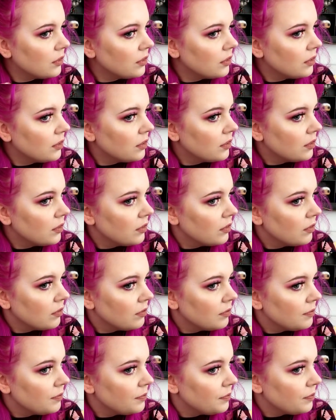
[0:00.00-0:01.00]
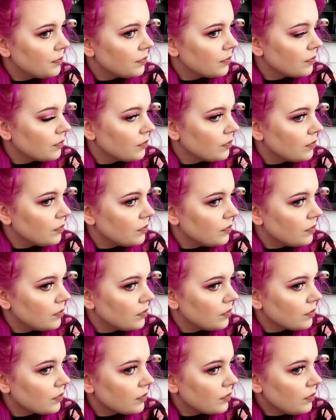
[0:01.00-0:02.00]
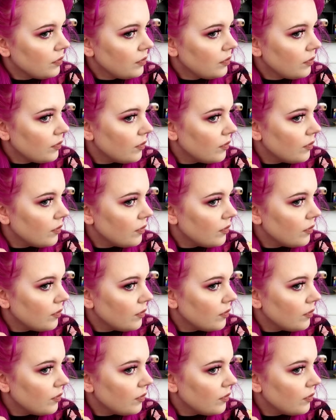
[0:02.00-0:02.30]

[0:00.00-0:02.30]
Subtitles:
(silence)